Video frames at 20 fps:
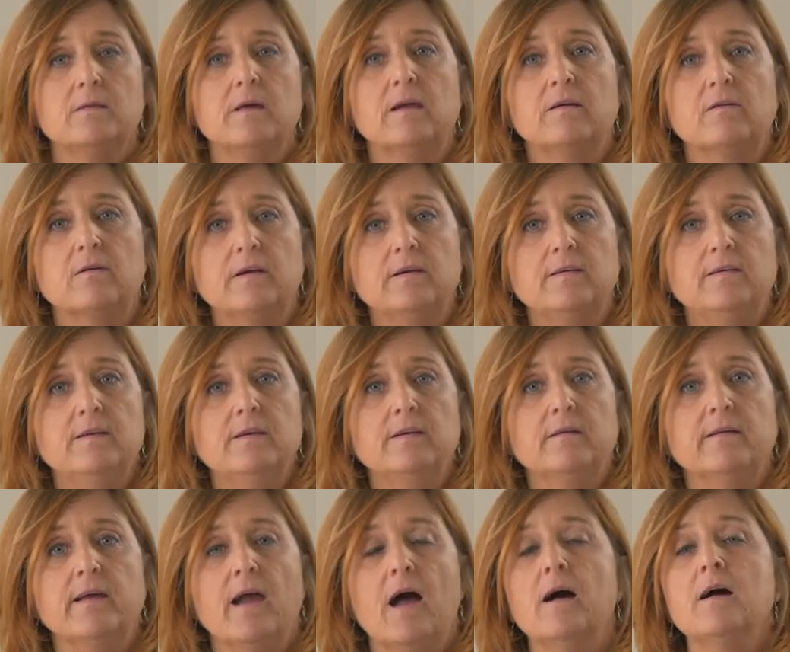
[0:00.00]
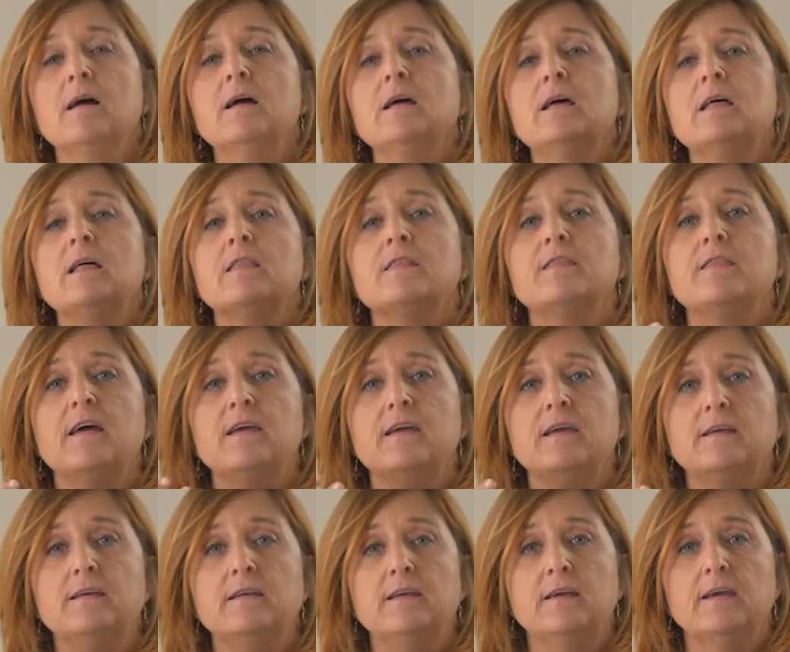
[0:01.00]
the criteria, the
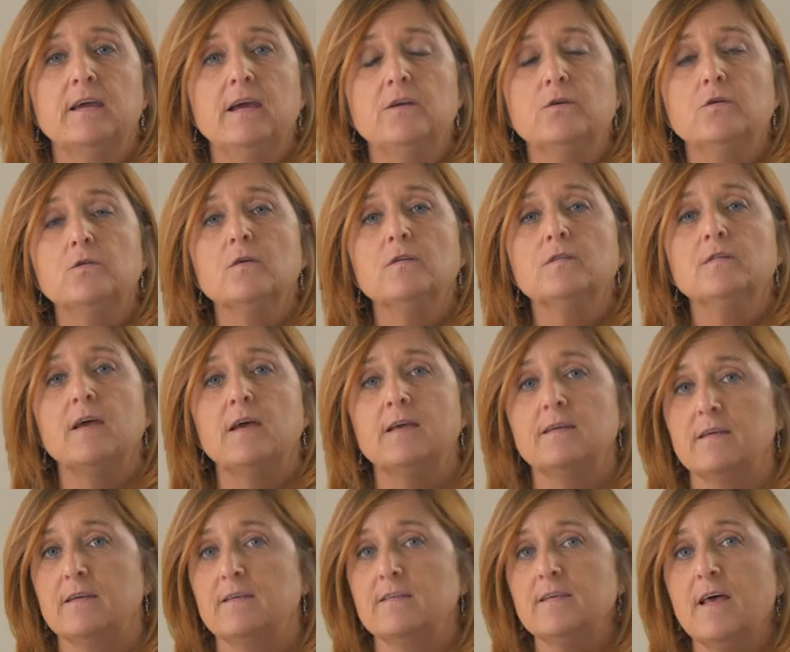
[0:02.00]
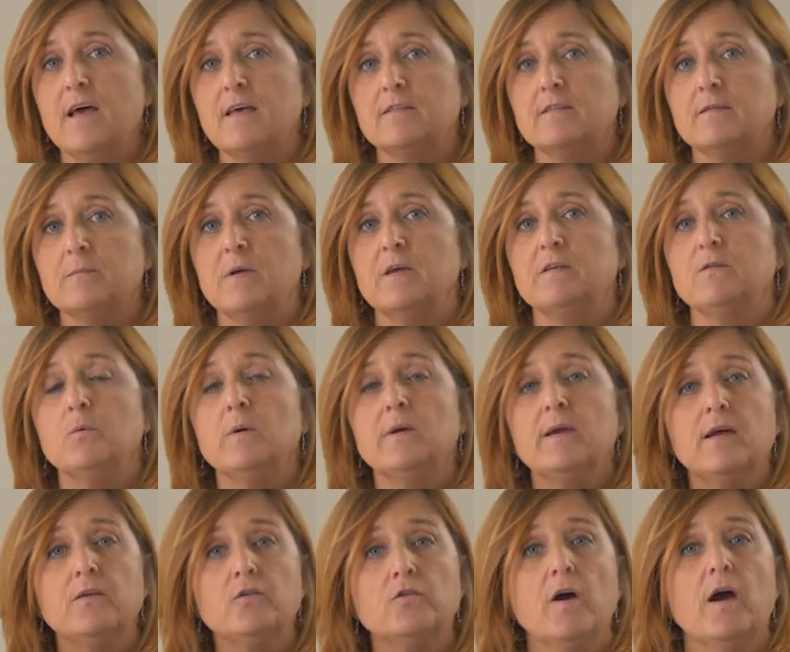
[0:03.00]
indicators and assessment, we
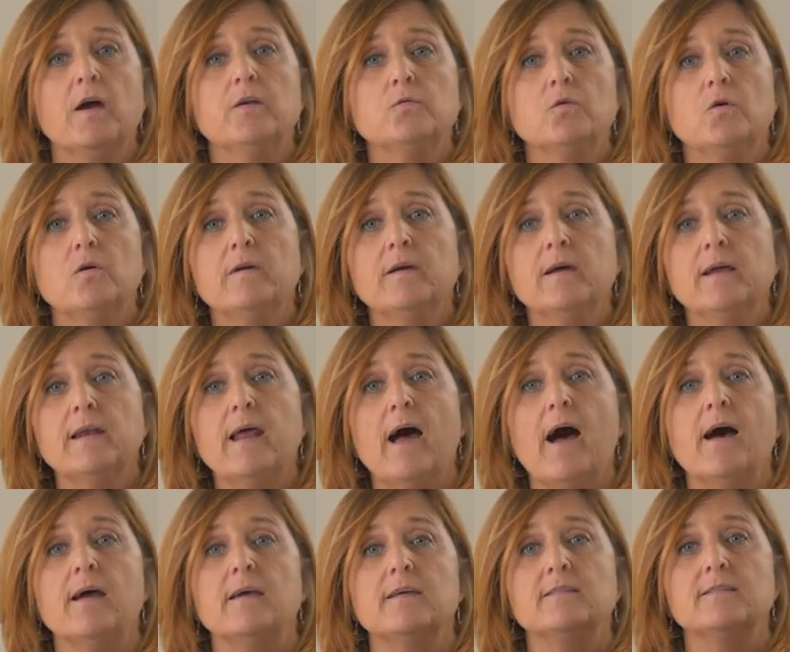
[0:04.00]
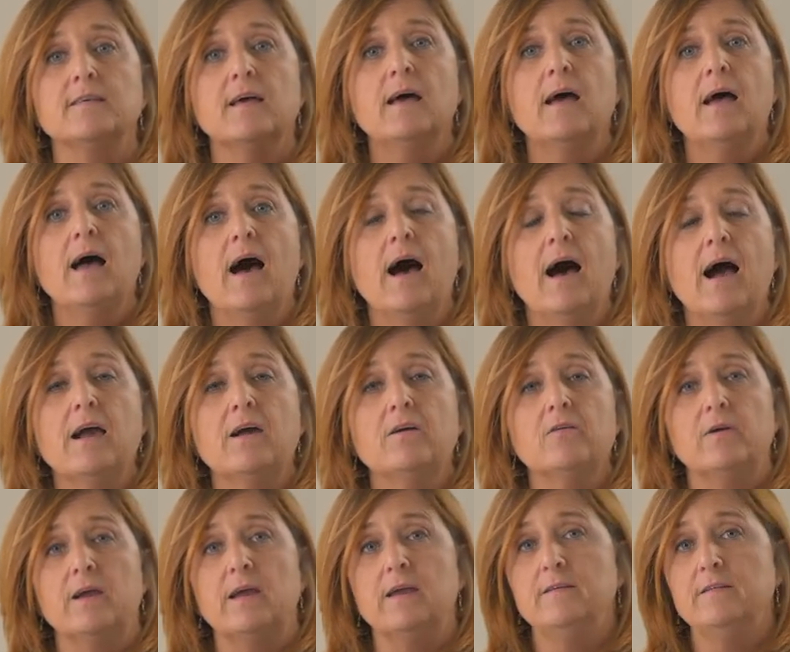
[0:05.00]
can try to organize a
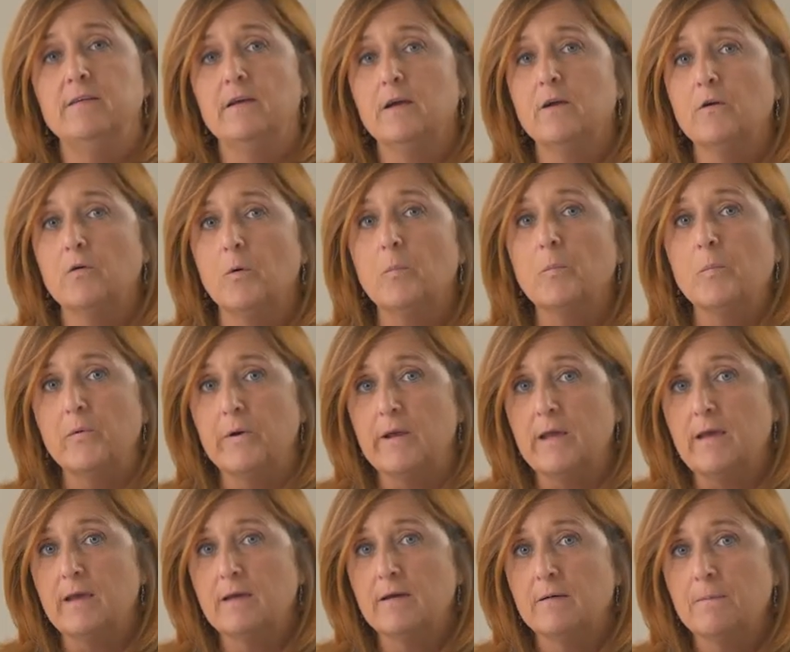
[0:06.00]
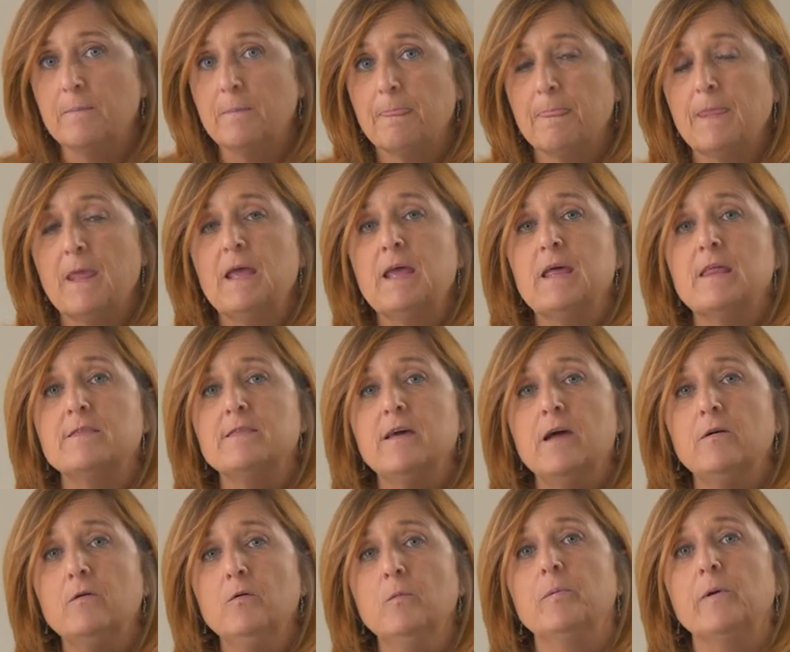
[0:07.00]
grading rubric.
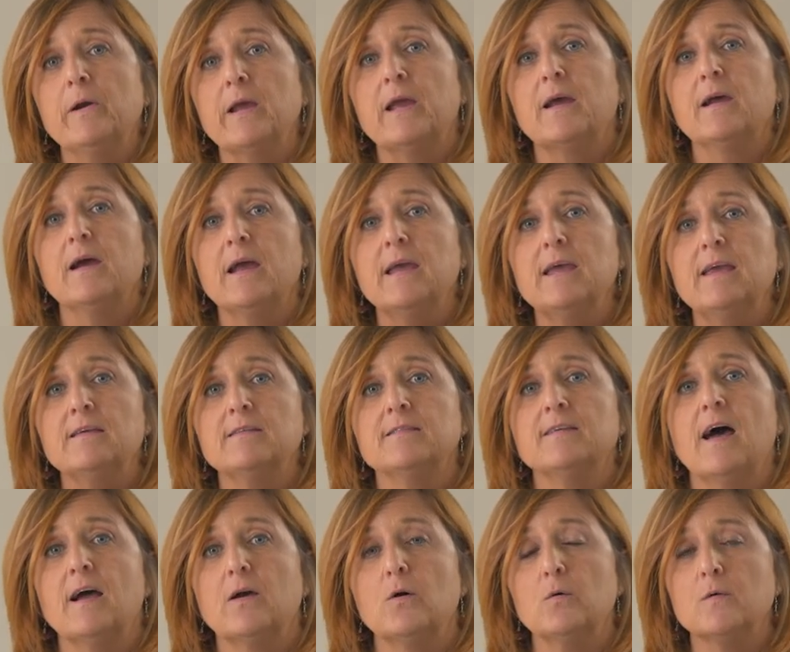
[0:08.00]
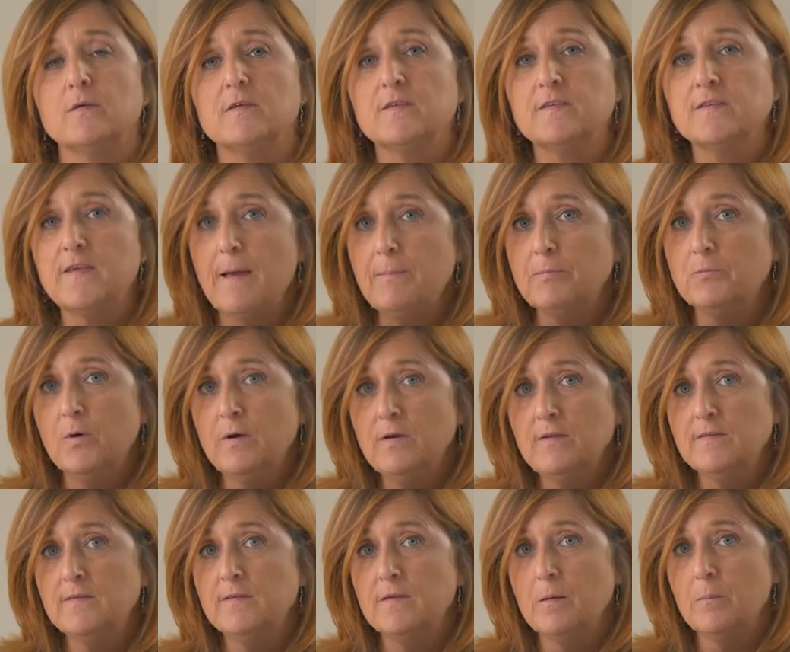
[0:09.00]
The rubric is a
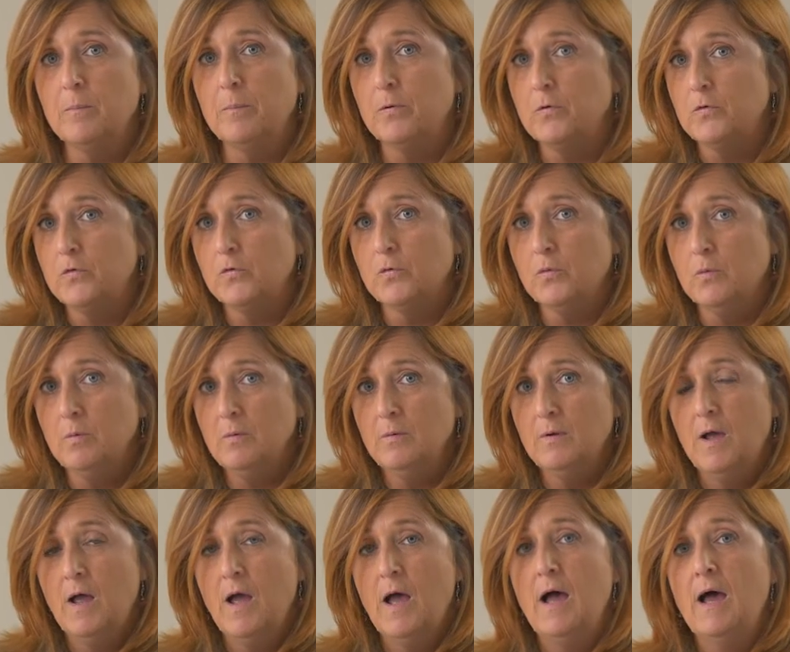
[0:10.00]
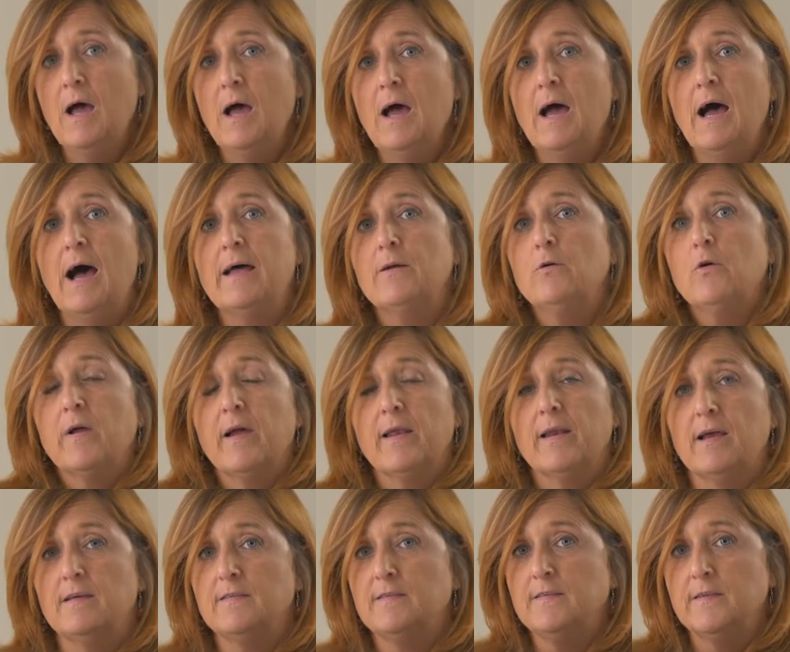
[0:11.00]
conceptually simple tool, an
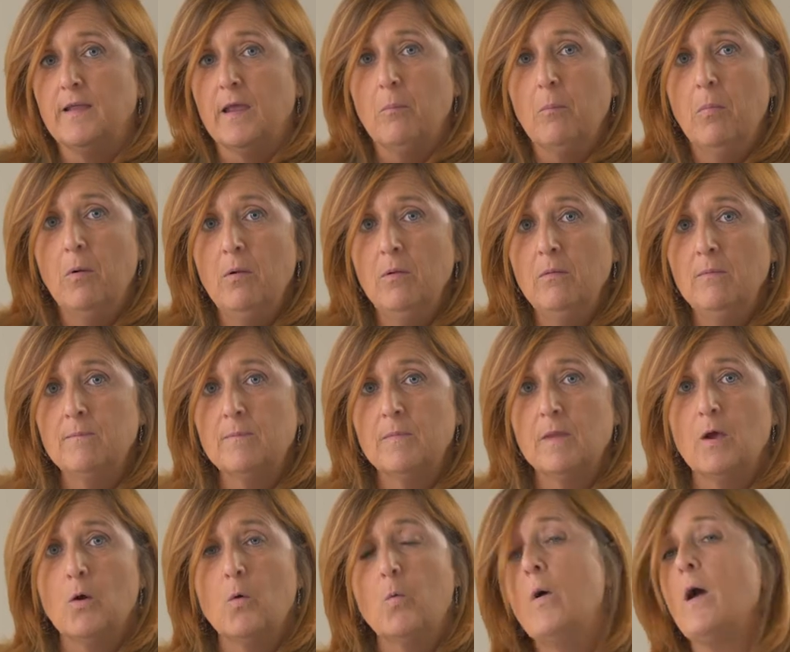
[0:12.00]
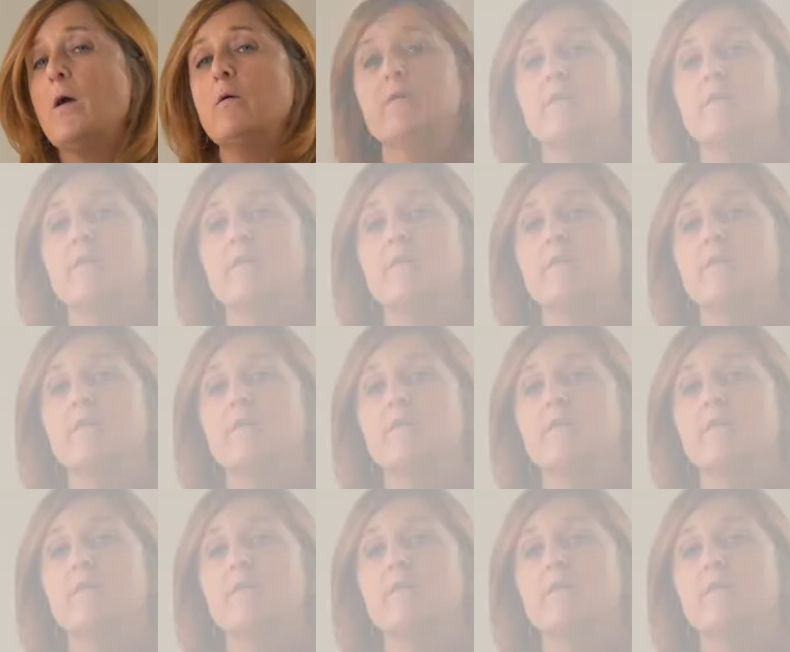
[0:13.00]
organized table, where